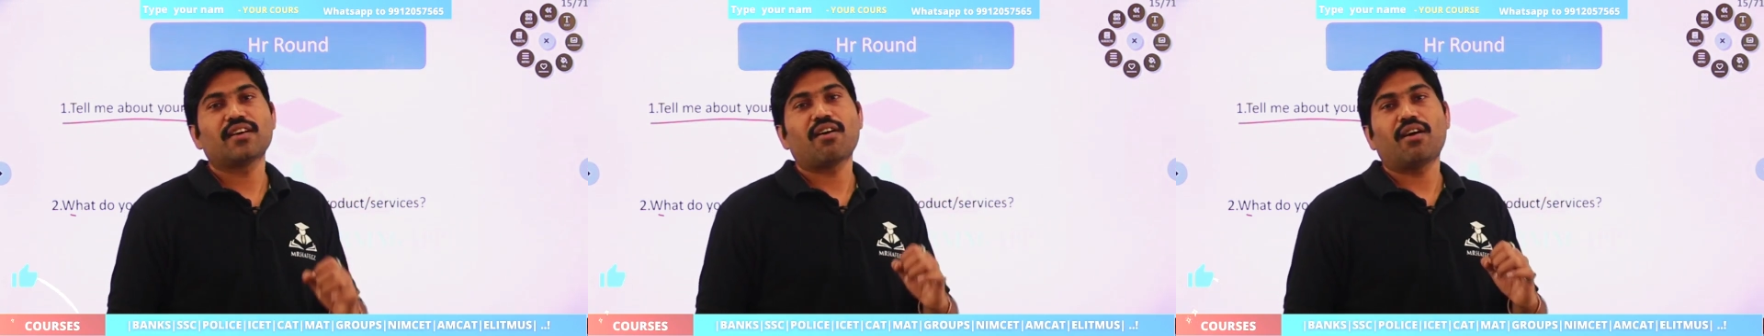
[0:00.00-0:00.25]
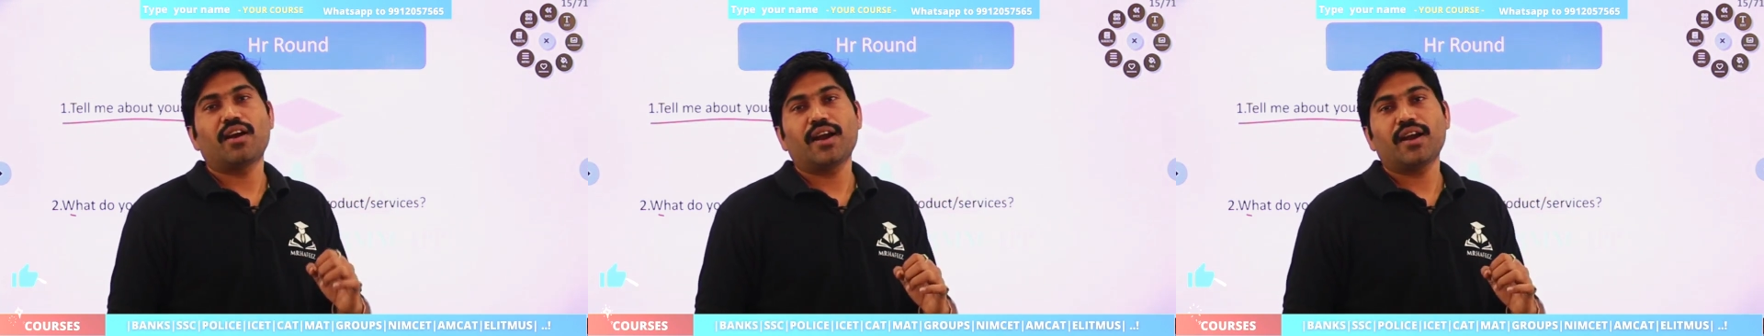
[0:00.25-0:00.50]

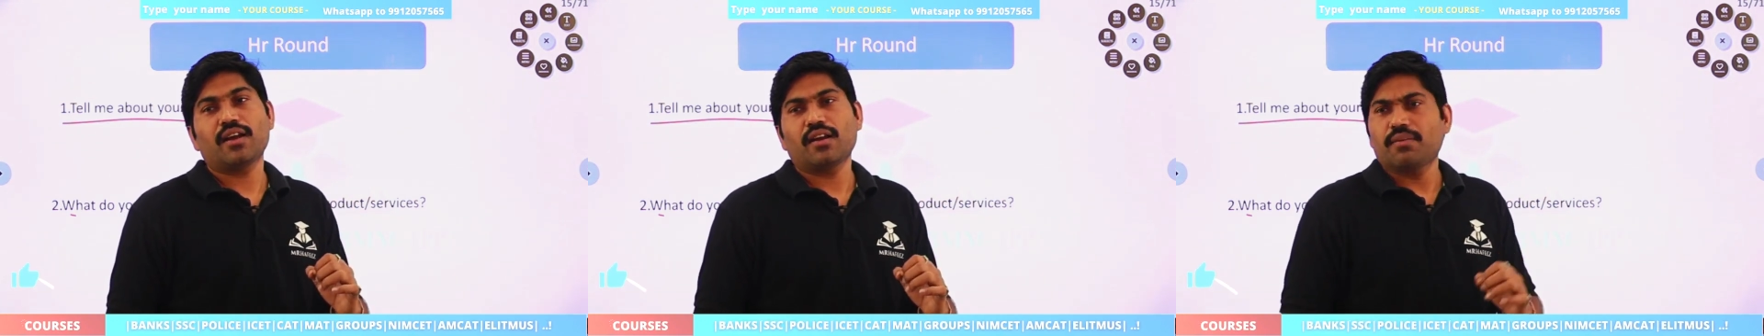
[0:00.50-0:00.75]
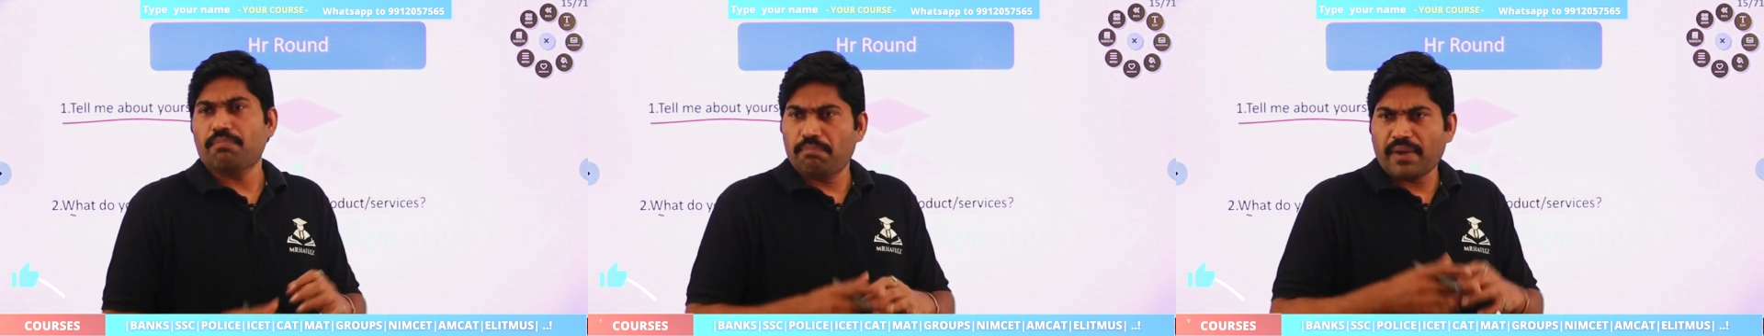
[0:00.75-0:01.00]
and
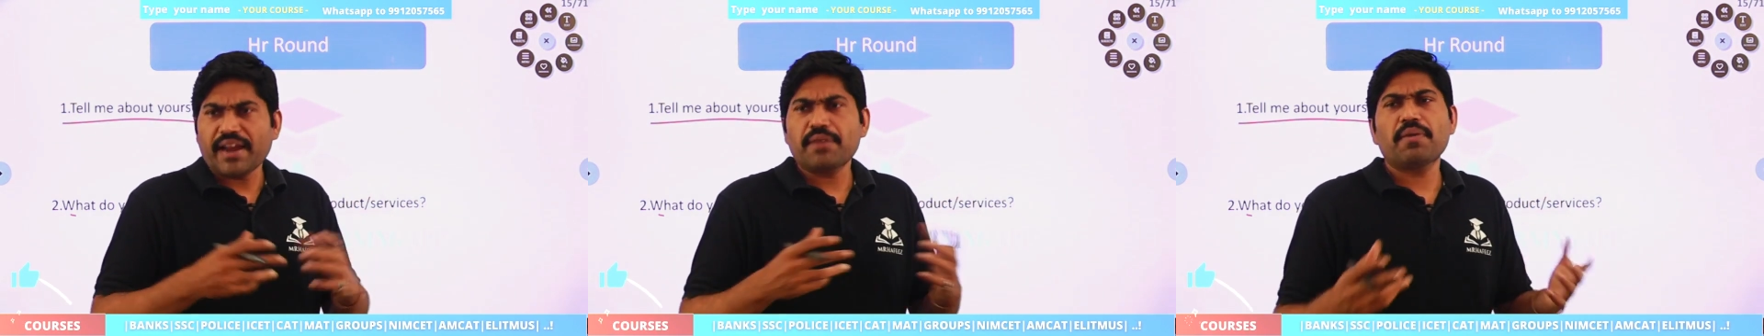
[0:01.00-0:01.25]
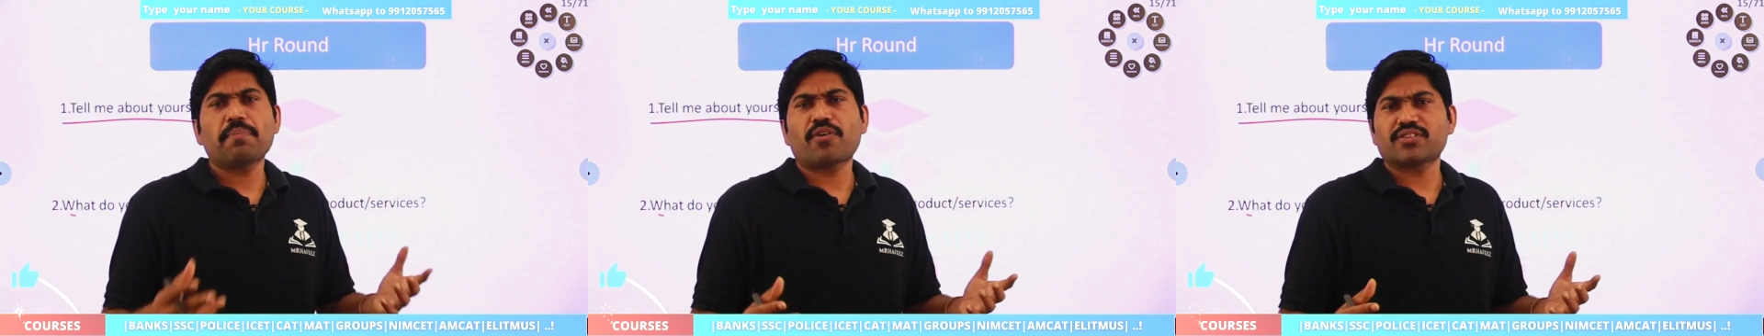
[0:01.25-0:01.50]
might be
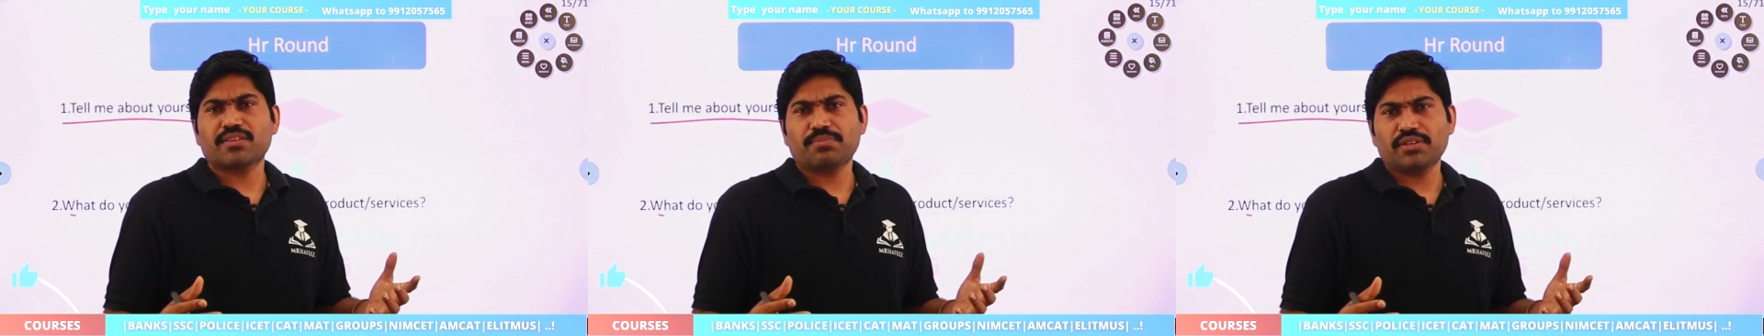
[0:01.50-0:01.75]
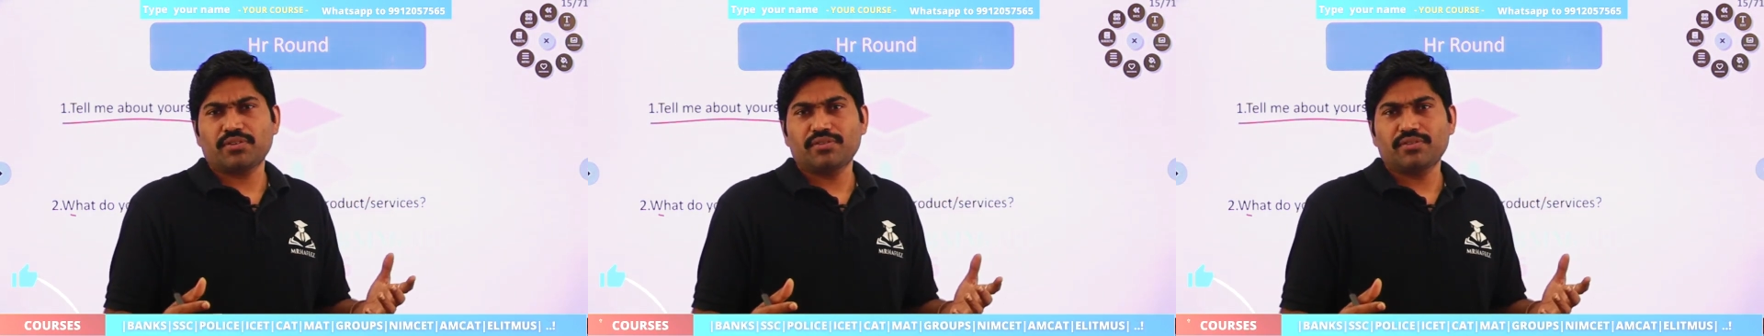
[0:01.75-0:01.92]
positive